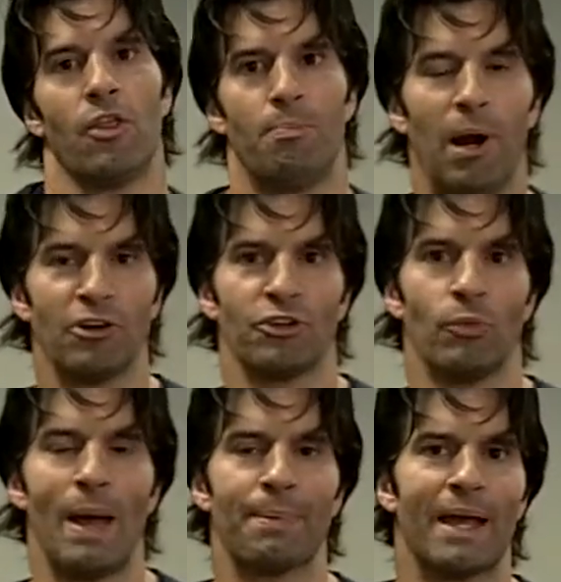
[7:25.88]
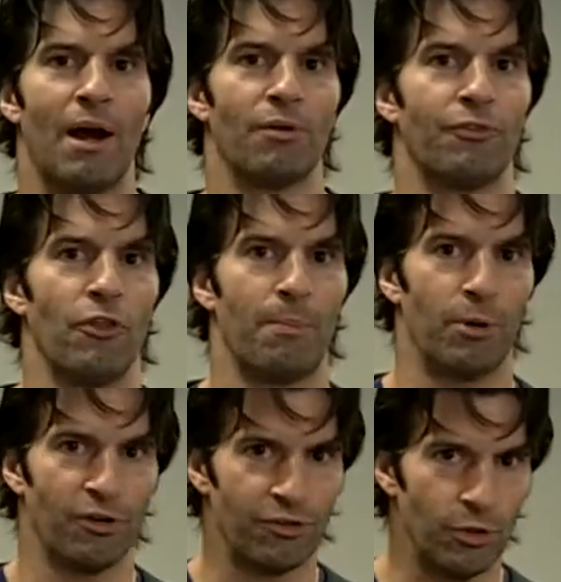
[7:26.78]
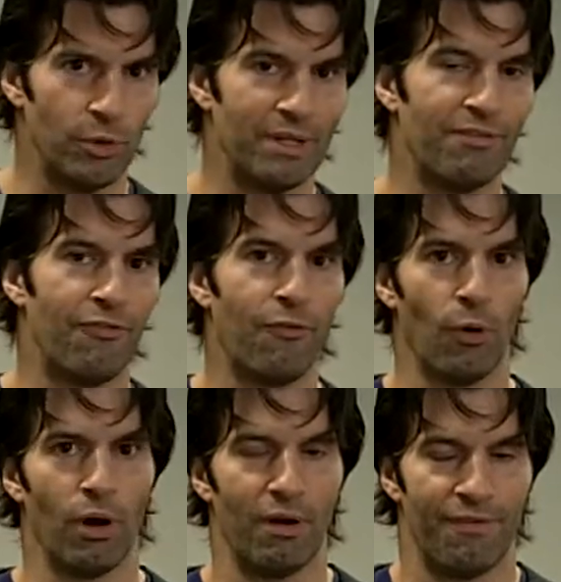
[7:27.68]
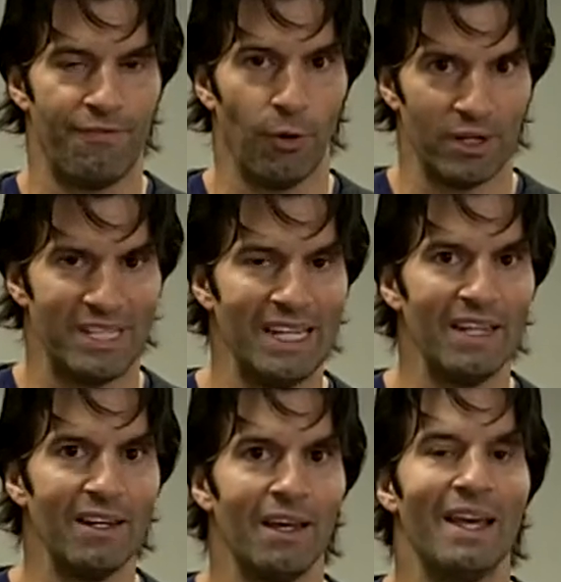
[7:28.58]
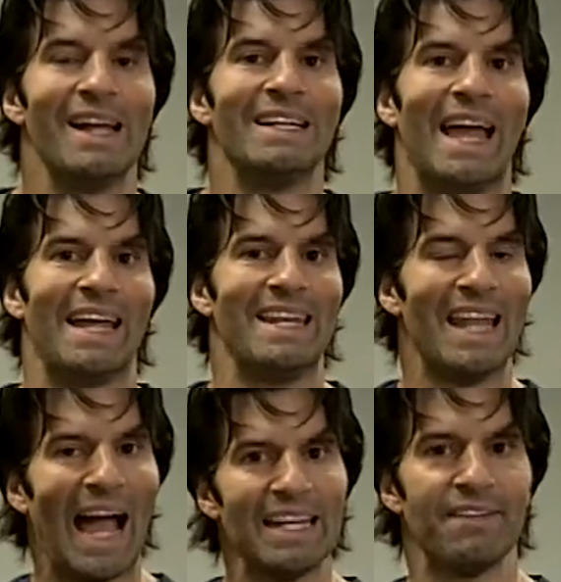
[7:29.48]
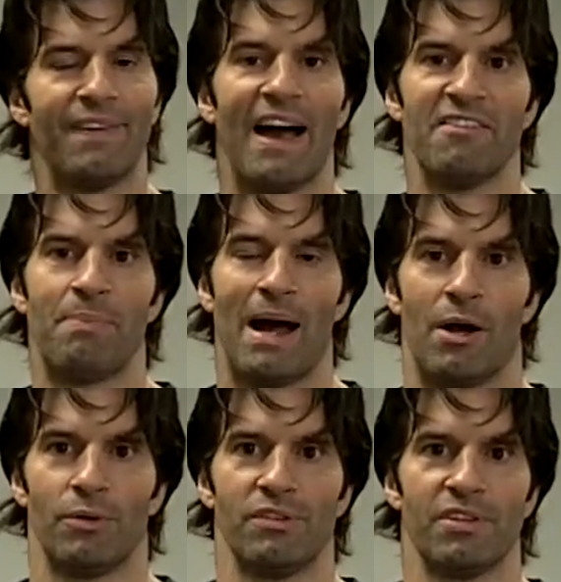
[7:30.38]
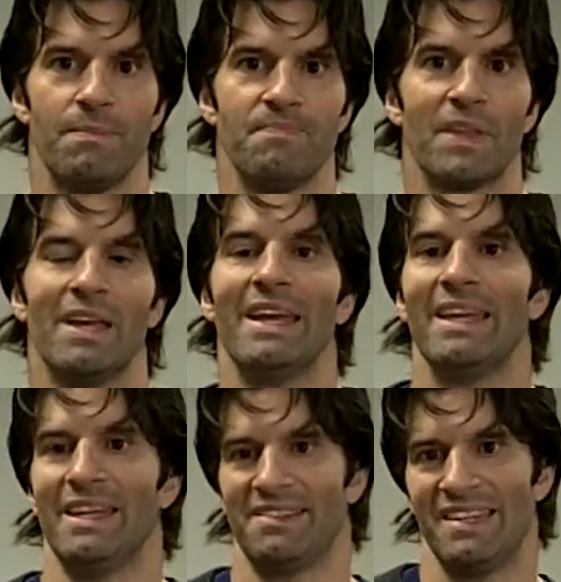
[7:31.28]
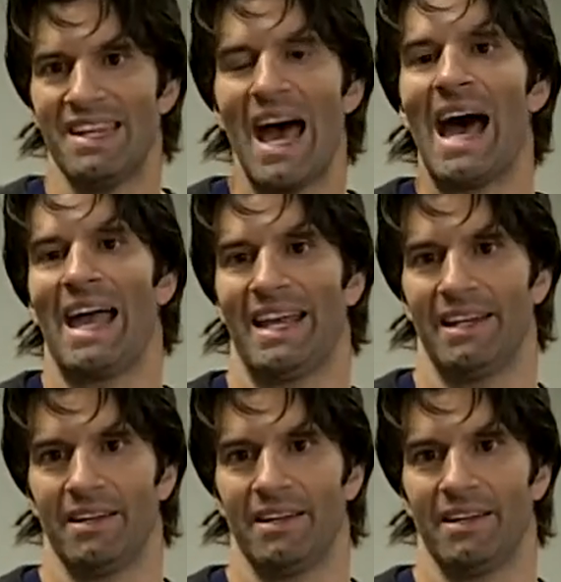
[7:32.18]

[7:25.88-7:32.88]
The partial rep count for the person who did 14 at 95 pounds is 9.